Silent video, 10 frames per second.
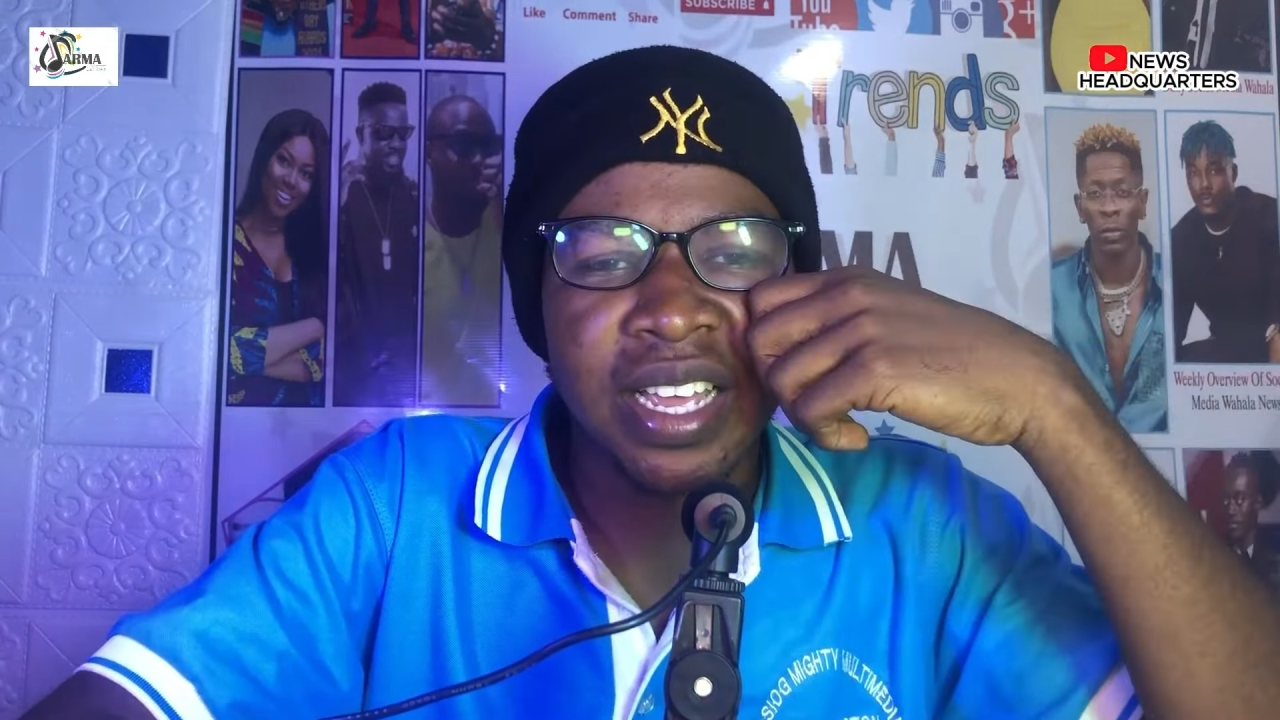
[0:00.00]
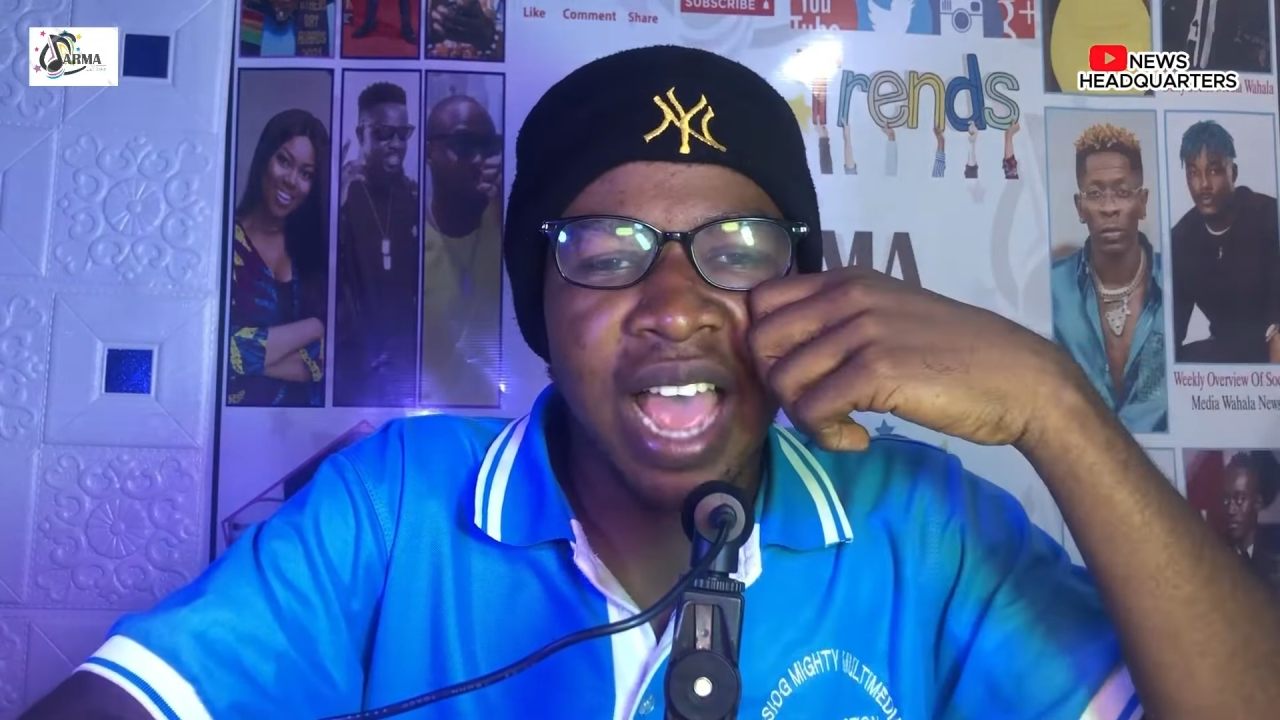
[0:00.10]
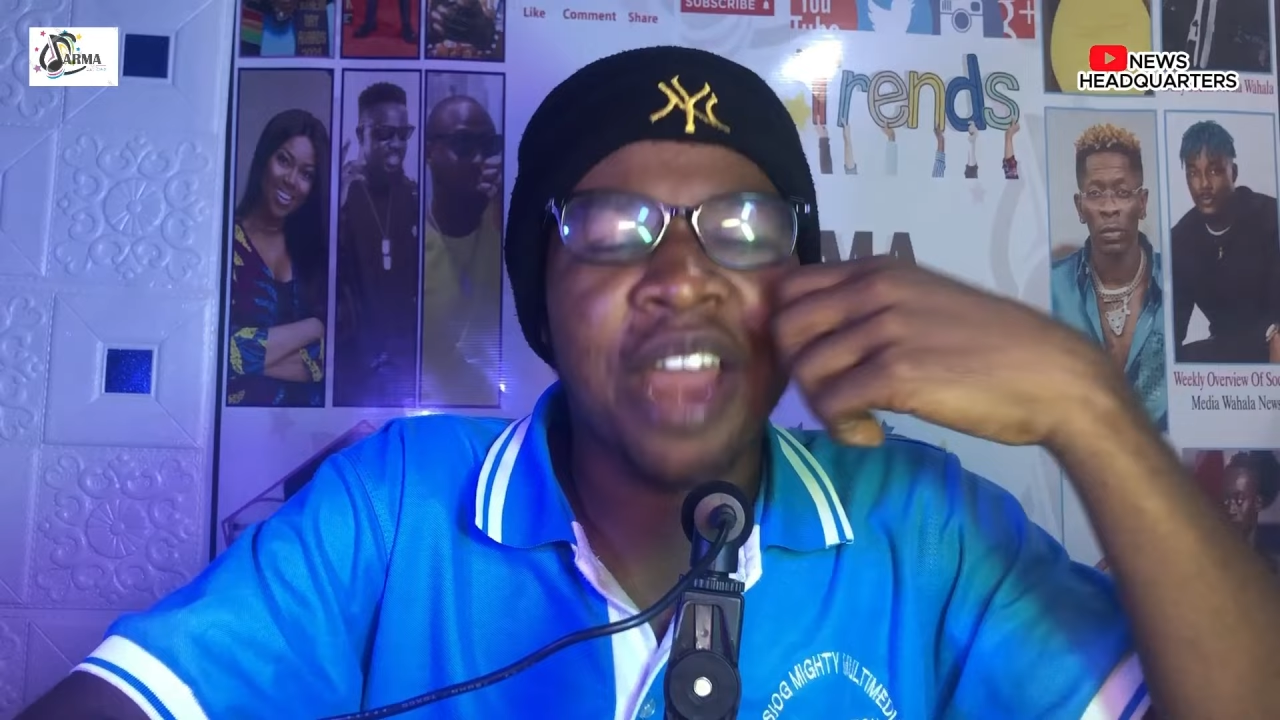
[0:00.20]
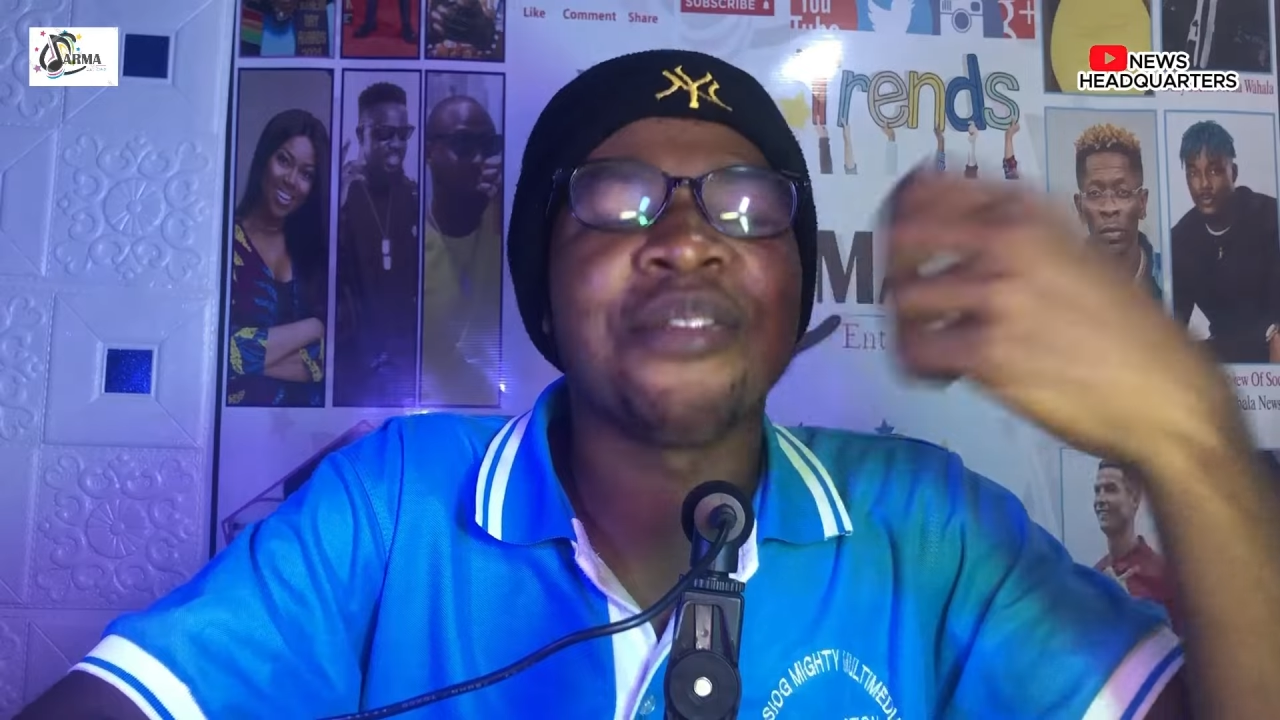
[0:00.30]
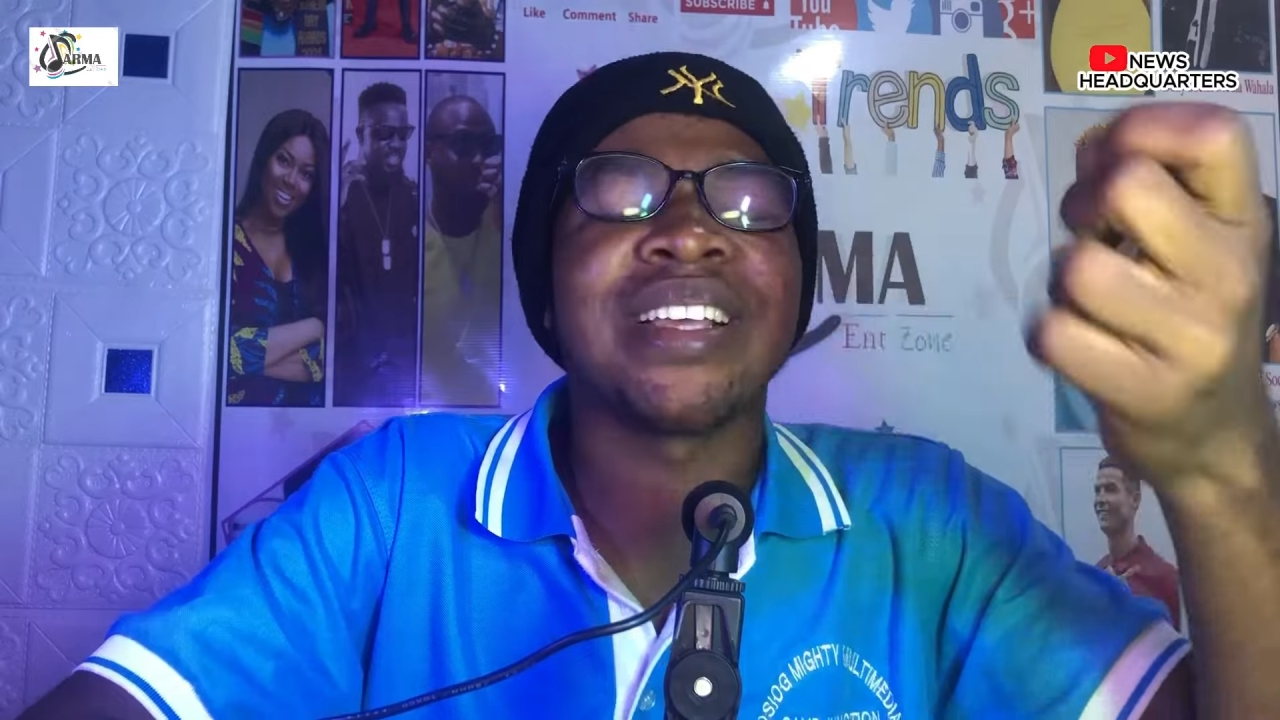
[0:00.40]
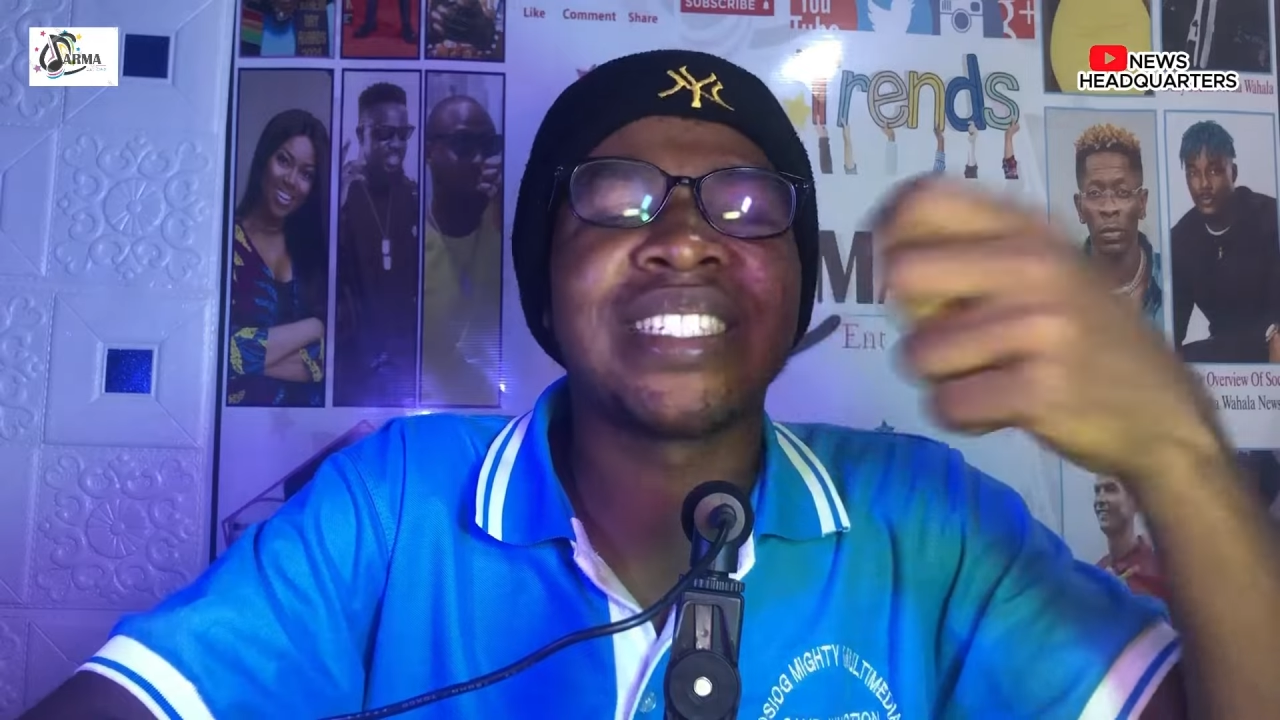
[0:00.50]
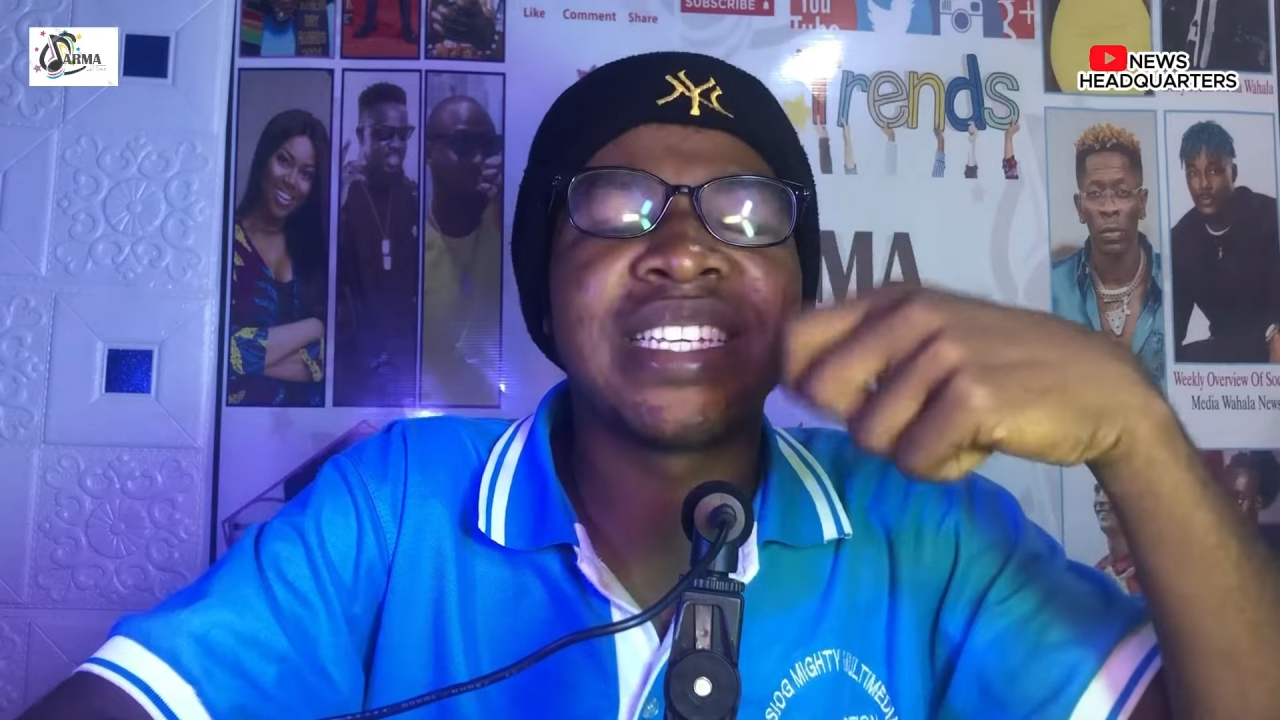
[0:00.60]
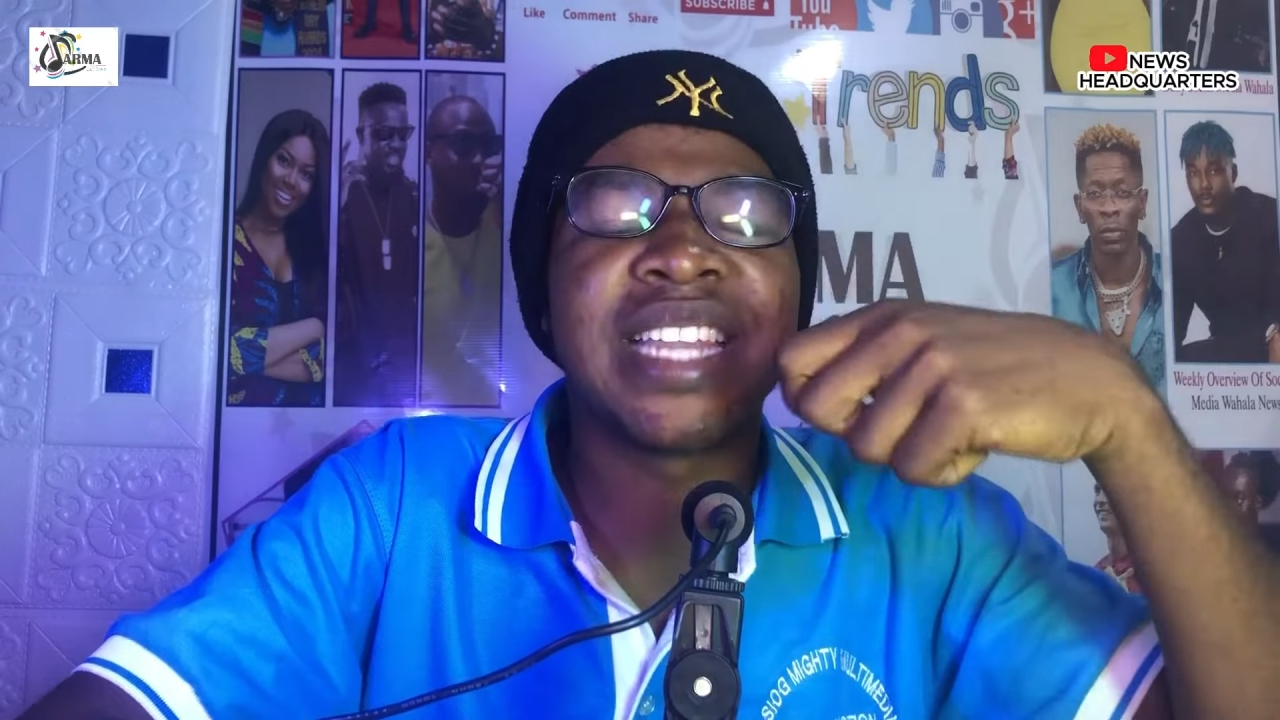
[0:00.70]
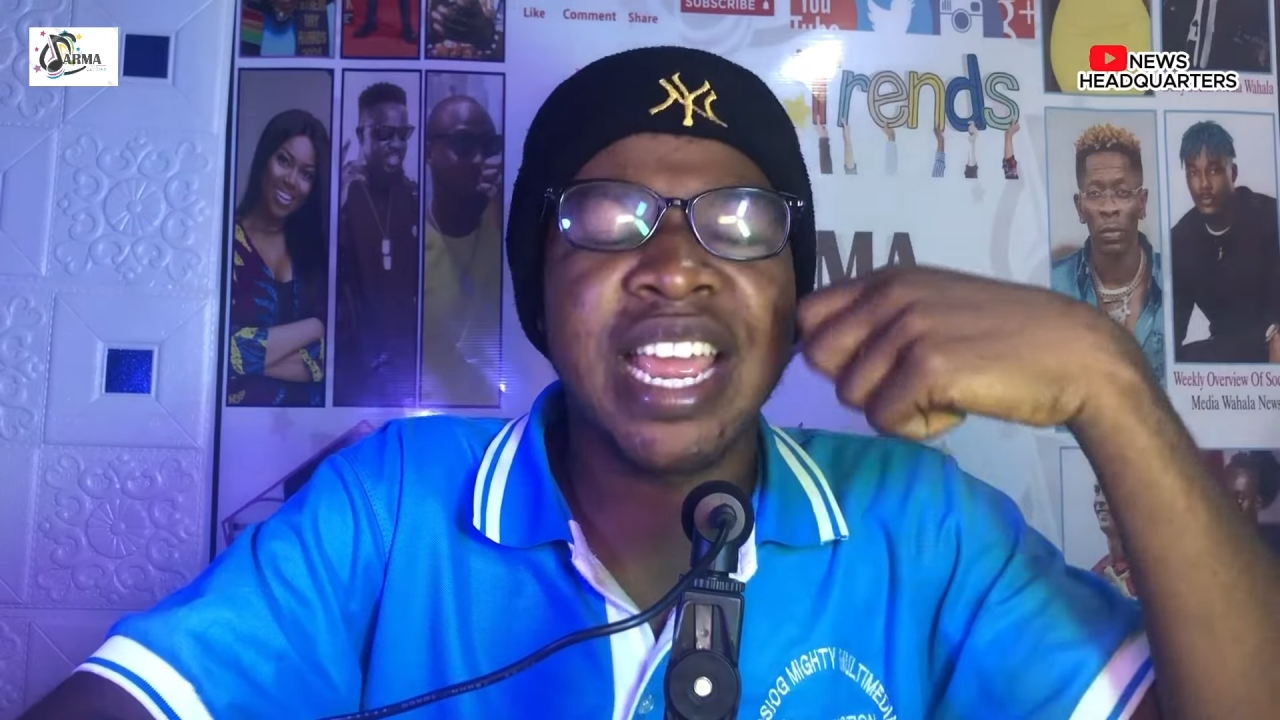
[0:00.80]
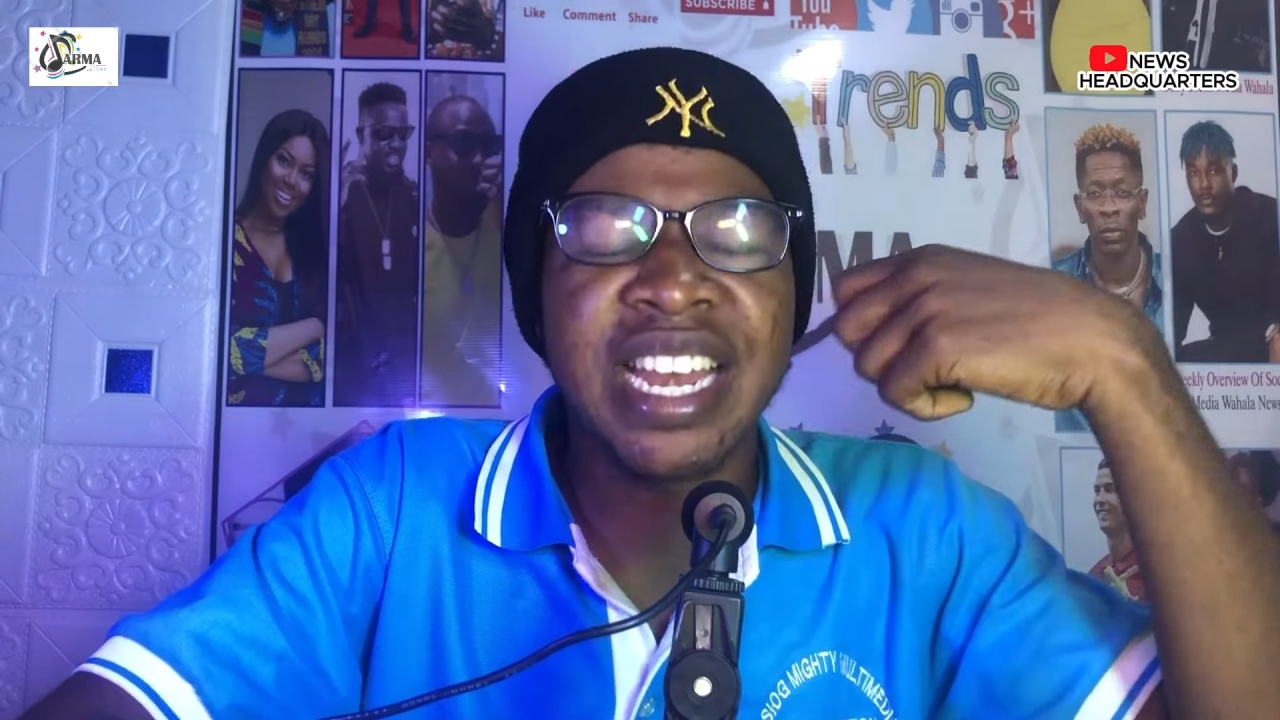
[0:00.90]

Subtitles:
addressing the